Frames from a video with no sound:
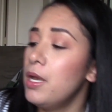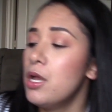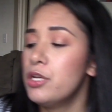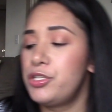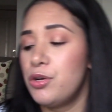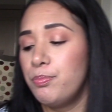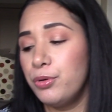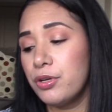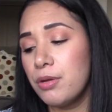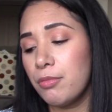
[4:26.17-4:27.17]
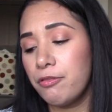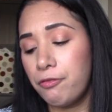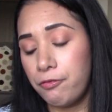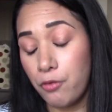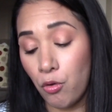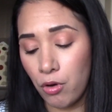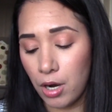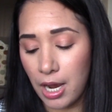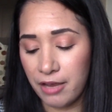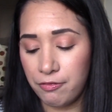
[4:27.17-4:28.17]
So book number
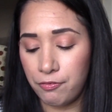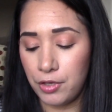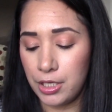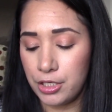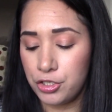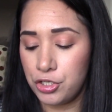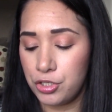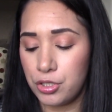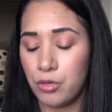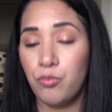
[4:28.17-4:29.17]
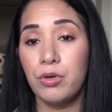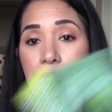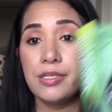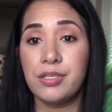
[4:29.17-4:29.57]
4 I finished was